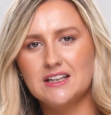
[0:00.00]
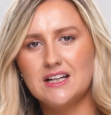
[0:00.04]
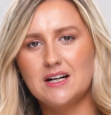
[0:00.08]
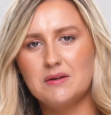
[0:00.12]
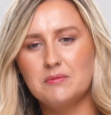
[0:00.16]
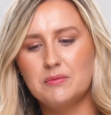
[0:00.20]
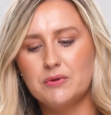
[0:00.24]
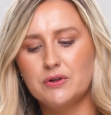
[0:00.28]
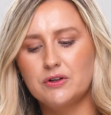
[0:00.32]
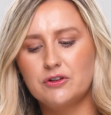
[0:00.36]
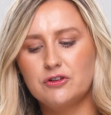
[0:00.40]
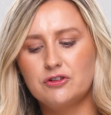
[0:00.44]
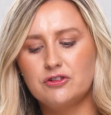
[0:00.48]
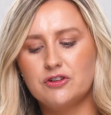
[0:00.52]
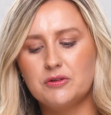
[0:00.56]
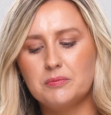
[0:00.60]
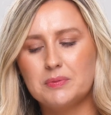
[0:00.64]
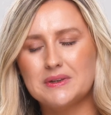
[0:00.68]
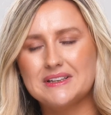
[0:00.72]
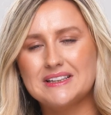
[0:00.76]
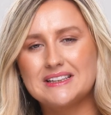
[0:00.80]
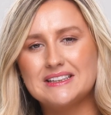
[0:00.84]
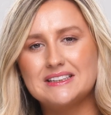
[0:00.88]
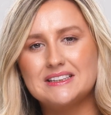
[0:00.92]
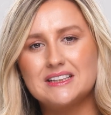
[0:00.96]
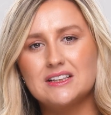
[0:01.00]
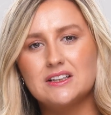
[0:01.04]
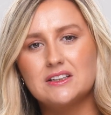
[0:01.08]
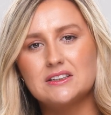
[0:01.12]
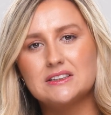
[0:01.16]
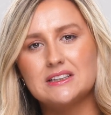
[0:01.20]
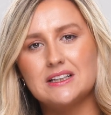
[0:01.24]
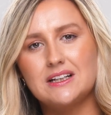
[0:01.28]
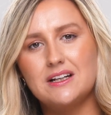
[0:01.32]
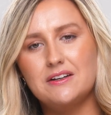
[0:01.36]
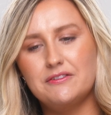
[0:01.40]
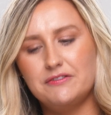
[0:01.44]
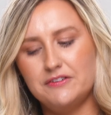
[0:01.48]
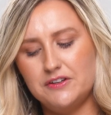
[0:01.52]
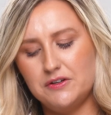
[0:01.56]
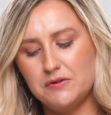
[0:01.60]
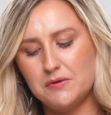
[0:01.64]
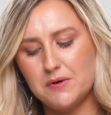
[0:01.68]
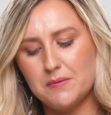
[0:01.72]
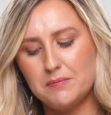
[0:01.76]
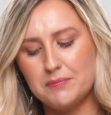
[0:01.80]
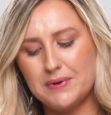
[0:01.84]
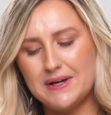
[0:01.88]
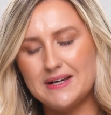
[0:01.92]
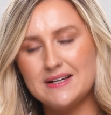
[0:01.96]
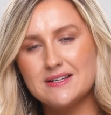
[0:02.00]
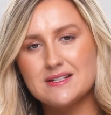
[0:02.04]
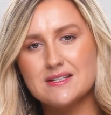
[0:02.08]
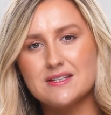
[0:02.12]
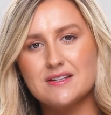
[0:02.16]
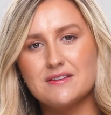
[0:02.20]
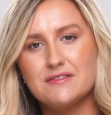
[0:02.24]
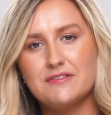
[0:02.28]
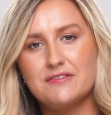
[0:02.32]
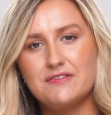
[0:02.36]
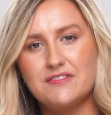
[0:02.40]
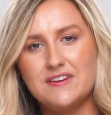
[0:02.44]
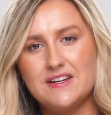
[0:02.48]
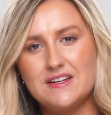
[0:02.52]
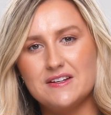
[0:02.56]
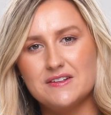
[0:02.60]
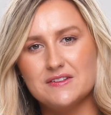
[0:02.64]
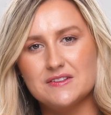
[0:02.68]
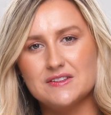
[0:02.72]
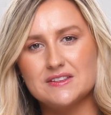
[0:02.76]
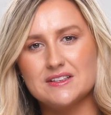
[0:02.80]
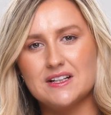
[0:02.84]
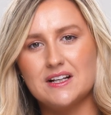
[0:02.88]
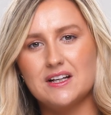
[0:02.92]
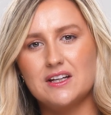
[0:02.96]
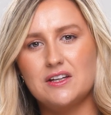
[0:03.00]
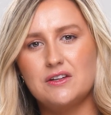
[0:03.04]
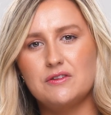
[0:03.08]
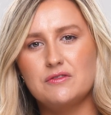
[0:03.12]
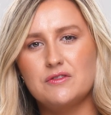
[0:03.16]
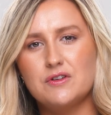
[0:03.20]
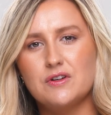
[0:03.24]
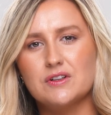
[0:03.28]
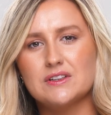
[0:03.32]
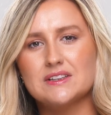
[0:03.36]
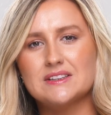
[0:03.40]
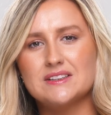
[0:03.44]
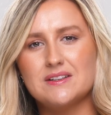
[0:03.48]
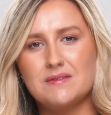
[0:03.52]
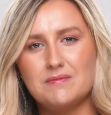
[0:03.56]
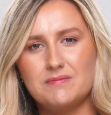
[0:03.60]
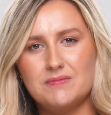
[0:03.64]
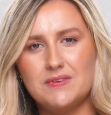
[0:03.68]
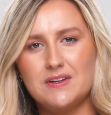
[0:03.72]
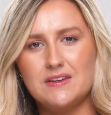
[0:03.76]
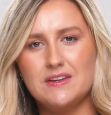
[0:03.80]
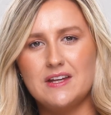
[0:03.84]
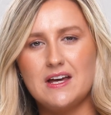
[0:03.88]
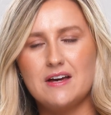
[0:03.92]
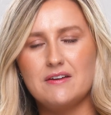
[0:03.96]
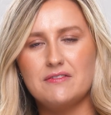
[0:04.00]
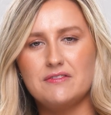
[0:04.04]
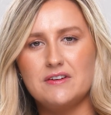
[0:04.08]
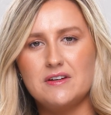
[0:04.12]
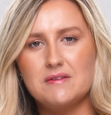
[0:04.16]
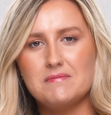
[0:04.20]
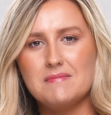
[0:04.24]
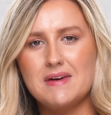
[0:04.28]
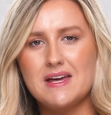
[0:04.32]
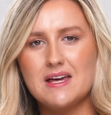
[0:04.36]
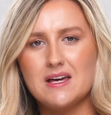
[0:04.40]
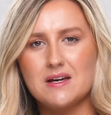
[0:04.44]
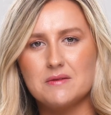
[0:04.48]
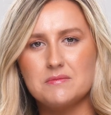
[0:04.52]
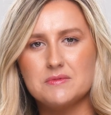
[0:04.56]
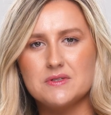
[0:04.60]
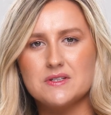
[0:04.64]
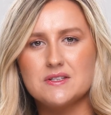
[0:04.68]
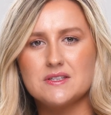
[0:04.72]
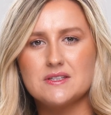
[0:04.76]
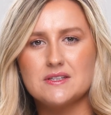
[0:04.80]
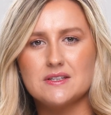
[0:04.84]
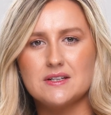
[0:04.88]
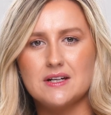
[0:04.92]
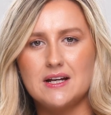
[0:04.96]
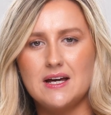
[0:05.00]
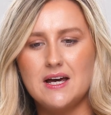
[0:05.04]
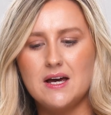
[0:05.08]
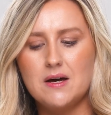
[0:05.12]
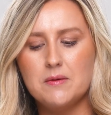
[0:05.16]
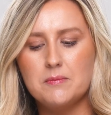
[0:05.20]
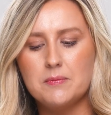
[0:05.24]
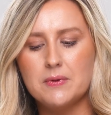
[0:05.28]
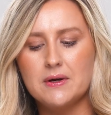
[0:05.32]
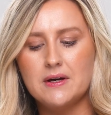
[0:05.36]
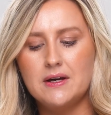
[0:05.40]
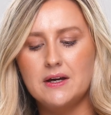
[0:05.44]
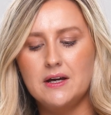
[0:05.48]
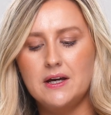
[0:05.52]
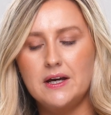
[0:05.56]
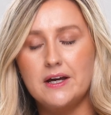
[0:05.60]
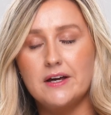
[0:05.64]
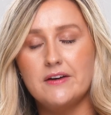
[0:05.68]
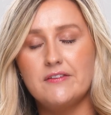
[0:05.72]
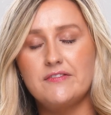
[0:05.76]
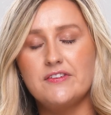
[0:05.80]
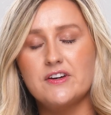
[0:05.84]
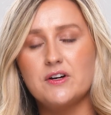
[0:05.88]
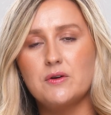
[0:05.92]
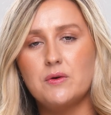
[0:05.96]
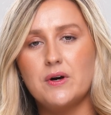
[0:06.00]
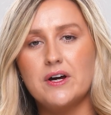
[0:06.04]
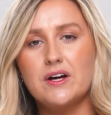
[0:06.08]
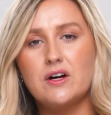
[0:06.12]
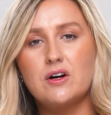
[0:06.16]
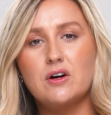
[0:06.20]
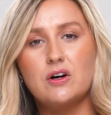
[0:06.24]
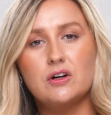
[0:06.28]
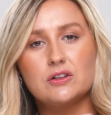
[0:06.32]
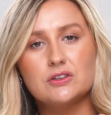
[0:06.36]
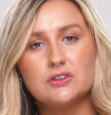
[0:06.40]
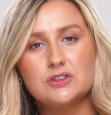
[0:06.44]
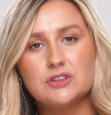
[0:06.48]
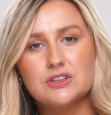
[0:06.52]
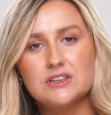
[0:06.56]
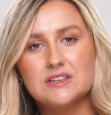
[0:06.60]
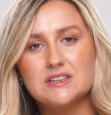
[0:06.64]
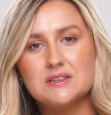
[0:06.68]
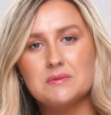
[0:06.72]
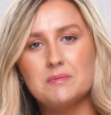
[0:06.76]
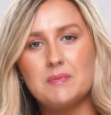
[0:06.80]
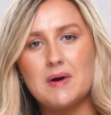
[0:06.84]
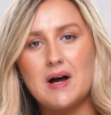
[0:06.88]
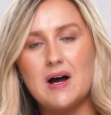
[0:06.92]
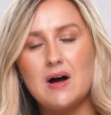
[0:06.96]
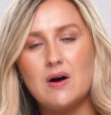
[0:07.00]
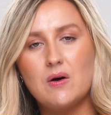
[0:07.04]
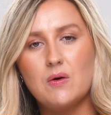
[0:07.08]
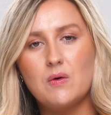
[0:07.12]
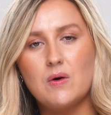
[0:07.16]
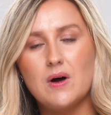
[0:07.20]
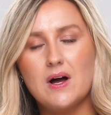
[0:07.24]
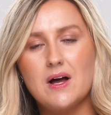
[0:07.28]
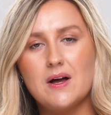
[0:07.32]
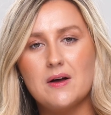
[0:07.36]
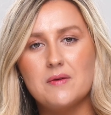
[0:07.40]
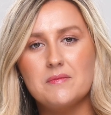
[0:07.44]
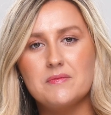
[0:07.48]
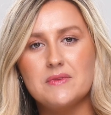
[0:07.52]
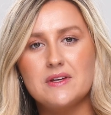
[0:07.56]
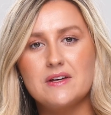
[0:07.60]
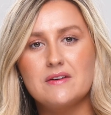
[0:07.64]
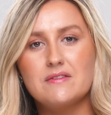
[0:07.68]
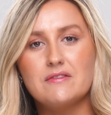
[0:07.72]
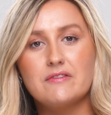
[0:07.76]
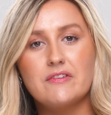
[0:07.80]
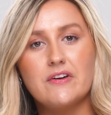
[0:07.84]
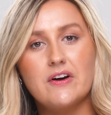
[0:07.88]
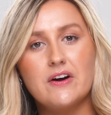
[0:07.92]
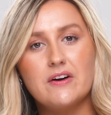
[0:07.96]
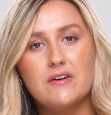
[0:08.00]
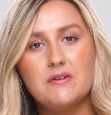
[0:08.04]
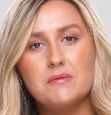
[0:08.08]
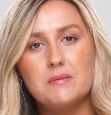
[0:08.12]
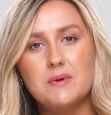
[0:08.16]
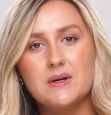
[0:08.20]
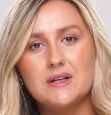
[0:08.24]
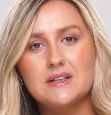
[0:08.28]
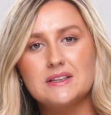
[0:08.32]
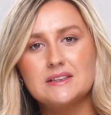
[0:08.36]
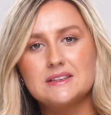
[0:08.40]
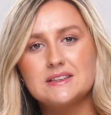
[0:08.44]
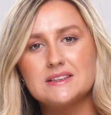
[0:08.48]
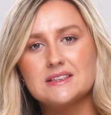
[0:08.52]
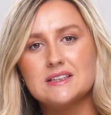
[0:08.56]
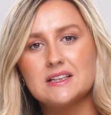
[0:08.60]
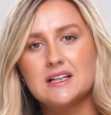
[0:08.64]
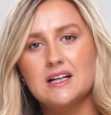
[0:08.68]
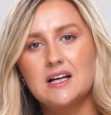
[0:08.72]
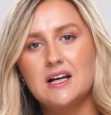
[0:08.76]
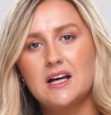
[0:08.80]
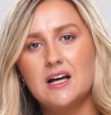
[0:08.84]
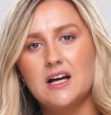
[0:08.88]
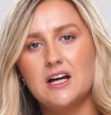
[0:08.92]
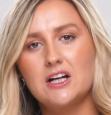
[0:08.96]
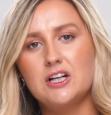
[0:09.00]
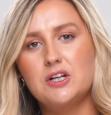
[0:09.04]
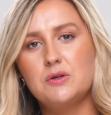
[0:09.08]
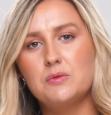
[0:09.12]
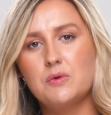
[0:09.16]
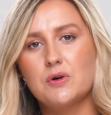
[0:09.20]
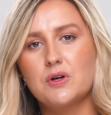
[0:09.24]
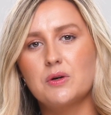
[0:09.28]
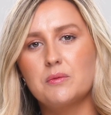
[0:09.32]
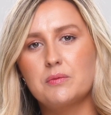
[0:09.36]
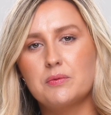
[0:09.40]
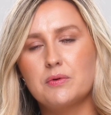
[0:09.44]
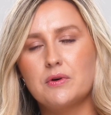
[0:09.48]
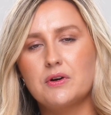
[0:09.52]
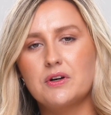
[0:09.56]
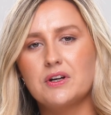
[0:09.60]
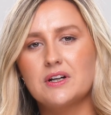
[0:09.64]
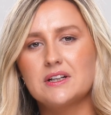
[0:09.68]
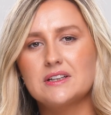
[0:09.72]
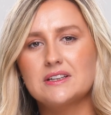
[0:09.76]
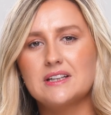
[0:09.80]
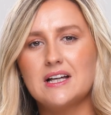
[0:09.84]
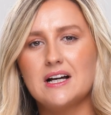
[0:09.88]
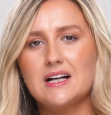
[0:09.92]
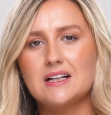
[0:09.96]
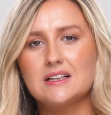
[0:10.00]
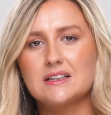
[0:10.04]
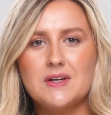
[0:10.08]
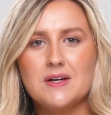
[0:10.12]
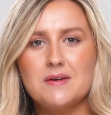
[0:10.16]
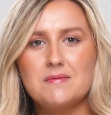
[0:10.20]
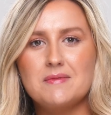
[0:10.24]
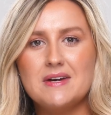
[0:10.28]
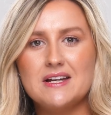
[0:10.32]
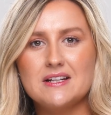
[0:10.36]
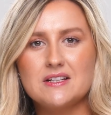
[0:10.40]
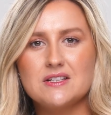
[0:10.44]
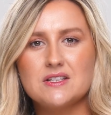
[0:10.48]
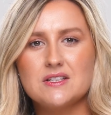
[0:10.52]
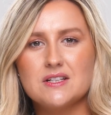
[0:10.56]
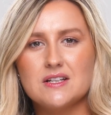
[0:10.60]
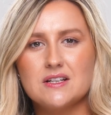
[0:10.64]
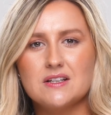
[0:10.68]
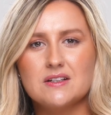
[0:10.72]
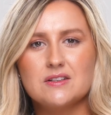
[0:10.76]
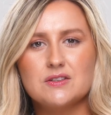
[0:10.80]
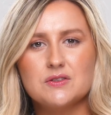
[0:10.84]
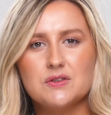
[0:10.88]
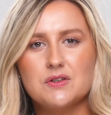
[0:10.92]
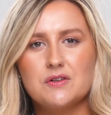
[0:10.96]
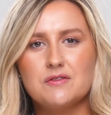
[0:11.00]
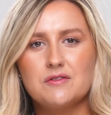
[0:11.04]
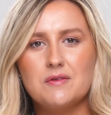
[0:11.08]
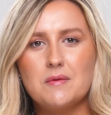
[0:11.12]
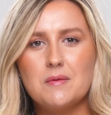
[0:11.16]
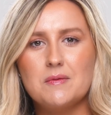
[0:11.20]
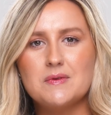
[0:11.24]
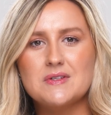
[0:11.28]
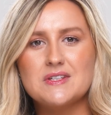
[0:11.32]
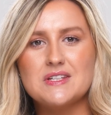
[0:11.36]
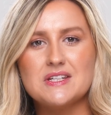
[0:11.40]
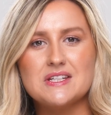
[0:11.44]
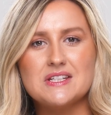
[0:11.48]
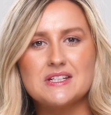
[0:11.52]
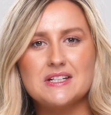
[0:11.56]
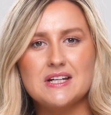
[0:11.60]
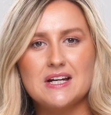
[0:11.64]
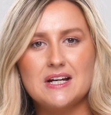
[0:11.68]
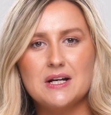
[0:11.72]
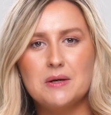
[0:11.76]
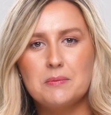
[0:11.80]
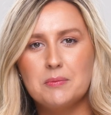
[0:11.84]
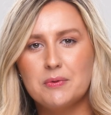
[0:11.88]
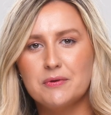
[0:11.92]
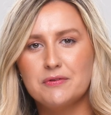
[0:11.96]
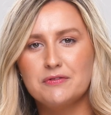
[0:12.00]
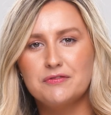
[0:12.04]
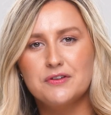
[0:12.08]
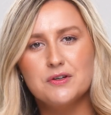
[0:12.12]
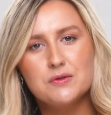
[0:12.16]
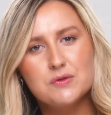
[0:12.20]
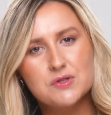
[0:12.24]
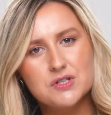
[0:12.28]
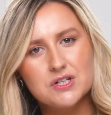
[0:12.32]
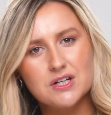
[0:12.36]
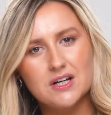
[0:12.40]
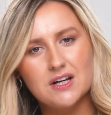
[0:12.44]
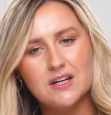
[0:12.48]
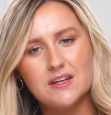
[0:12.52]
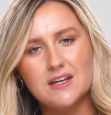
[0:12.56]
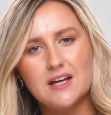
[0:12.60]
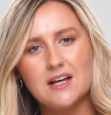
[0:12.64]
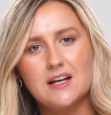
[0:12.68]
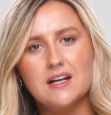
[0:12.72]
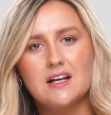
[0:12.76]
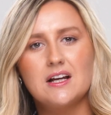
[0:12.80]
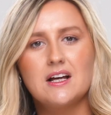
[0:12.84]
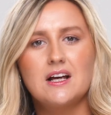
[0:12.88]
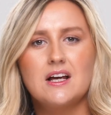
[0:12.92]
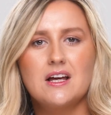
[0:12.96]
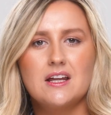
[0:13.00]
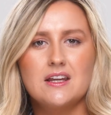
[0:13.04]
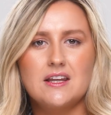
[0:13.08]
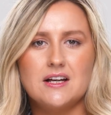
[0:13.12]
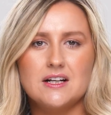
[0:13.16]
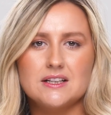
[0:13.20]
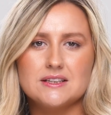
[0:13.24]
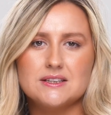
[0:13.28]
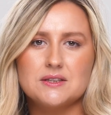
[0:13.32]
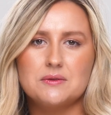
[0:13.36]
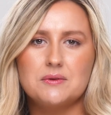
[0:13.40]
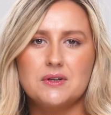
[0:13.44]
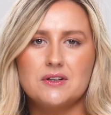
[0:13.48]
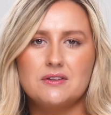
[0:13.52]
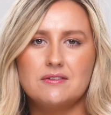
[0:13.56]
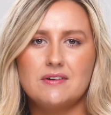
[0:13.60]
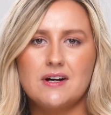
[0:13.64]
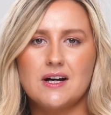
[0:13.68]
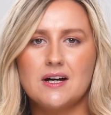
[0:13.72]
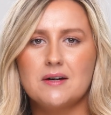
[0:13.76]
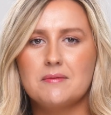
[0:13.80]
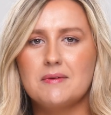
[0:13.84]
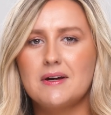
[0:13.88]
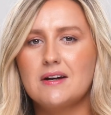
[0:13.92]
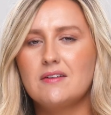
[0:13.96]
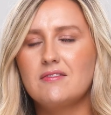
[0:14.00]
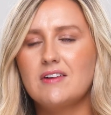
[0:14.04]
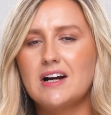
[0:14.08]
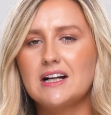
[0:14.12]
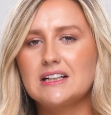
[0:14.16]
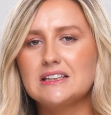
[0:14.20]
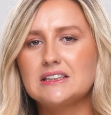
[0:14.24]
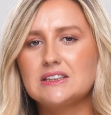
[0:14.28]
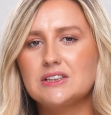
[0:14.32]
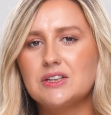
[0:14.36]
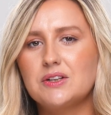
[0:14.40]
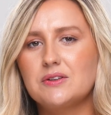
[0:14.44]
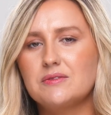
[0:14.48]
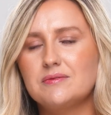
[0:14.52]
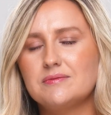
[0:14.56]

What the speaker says: that moisture, but still deliver you a base that feels like you've got something there for your makeup to slip. If you're quite conscious about the environment and you want a product that commits to sort of a sustainable future, then that's who I'd recommend REN to.